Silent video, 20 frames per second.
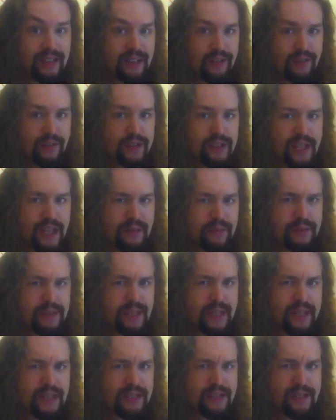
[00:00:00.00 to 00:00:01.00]
Different type of
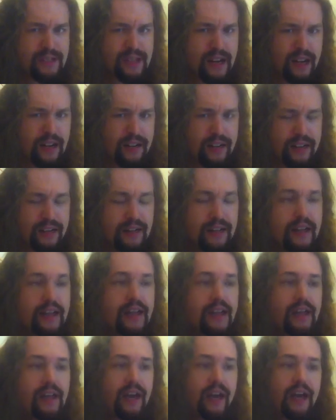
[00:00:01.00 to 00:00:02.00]
science entirely.
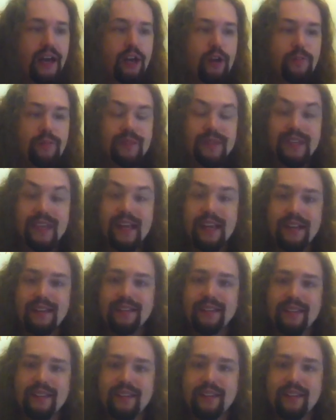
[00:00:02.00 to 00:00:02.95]
I hope to get